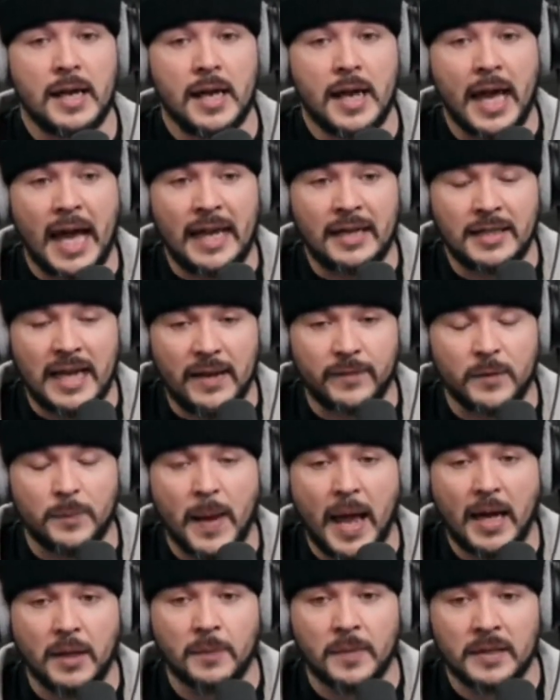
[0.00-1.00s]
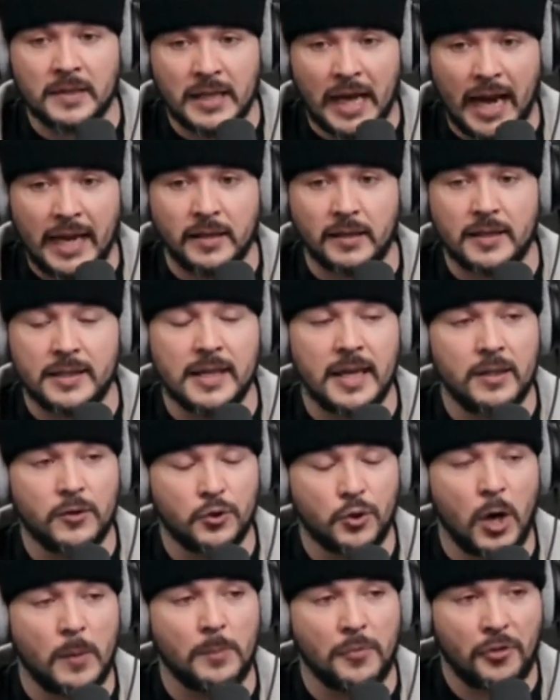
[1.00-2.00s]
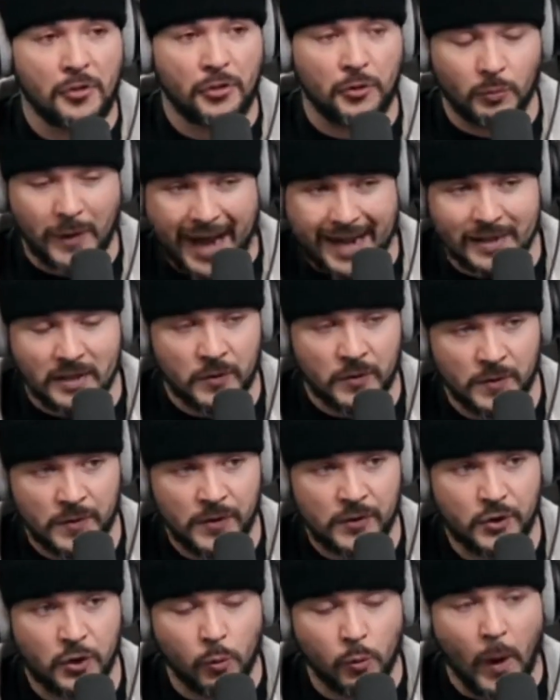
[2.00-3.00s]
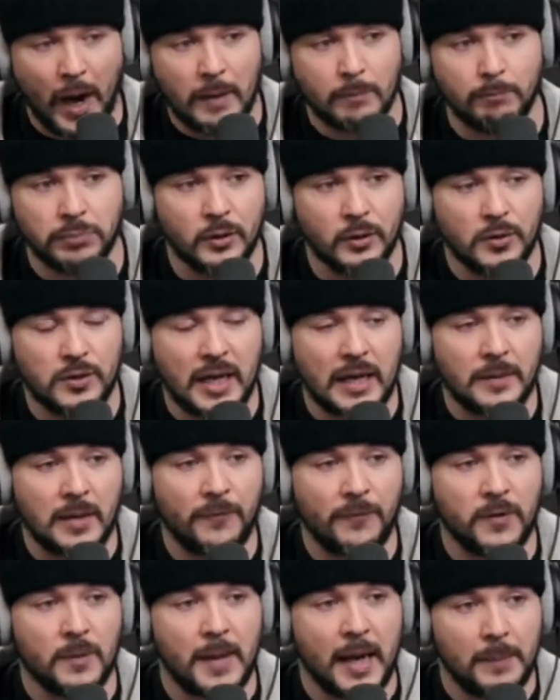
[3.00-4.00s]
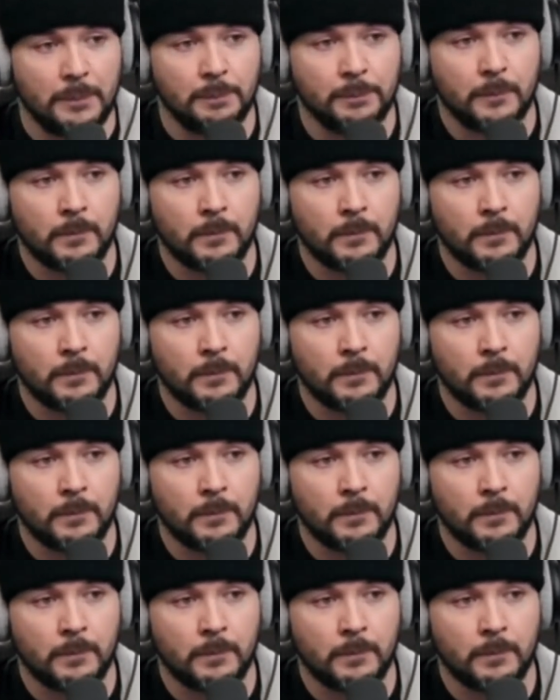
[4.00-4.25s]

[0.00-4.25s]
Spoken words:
And David Pakman titles it, Trump threatens to wipe blue states off the map.